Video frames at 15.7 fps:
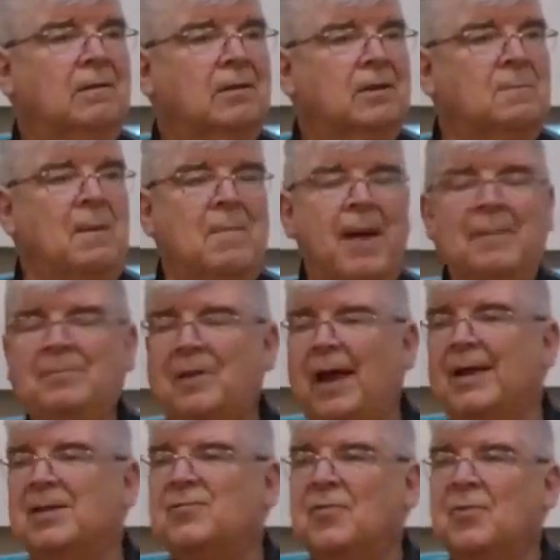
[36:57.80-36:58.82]
To be
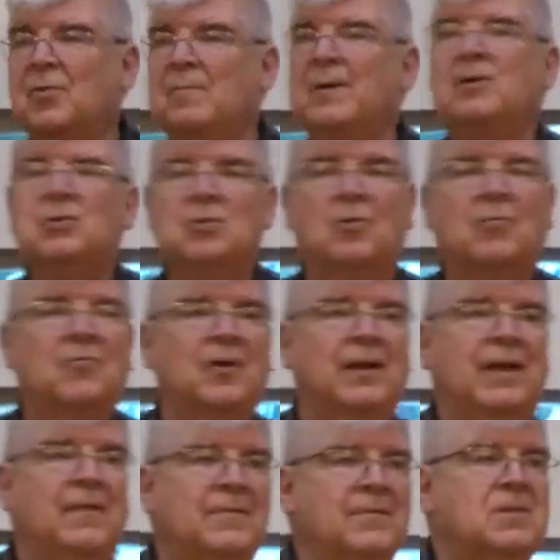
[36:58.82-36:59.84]
baptized for the remission or
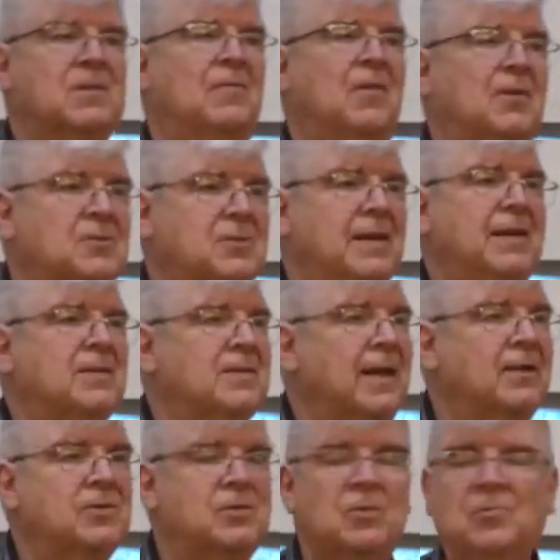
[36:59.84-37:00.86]
forgiveness of our sins,
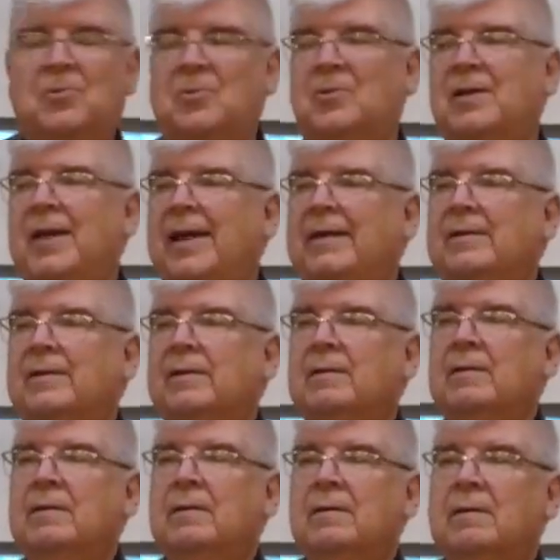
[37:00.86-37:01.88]
Acts 2.38
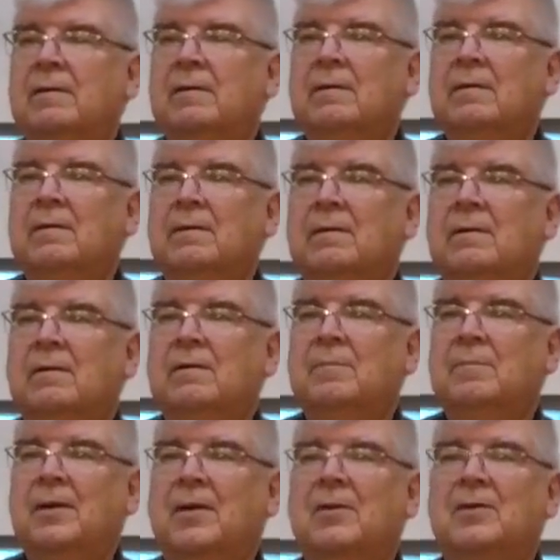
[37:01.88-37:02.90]

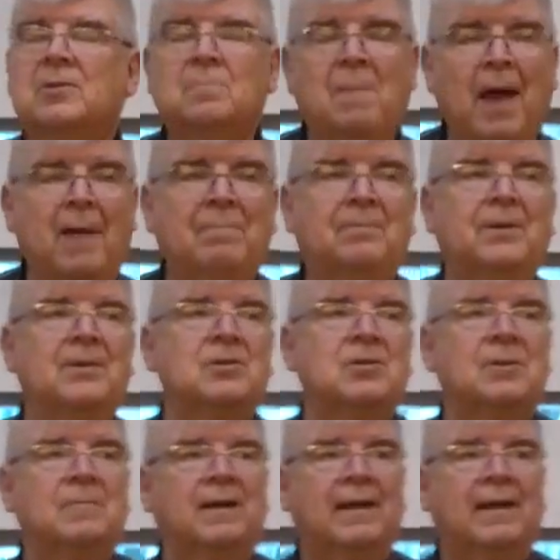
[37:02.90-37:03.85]
because baptism